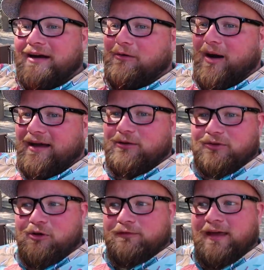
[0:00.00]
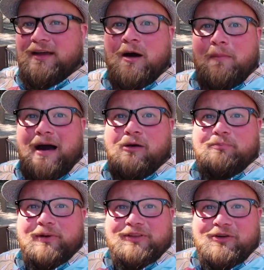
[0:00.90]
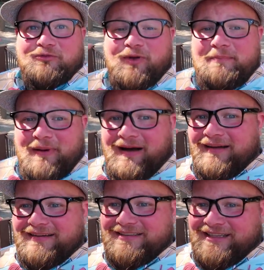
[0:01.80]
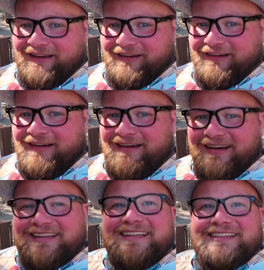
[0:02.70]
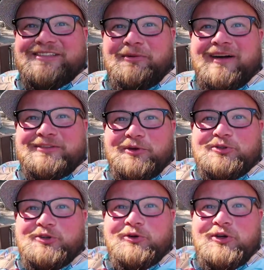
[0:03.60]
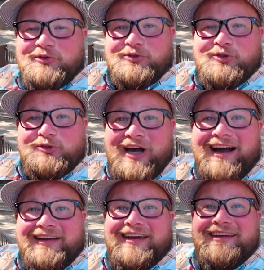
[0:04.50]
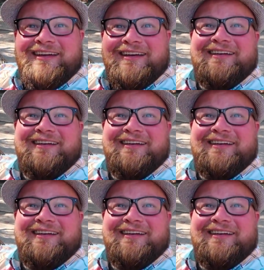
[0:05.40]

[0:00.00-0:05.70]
Now, I don't know if they come out, but they're right behind us here, and I think that's so awesome. They're so cute. They're so tiny.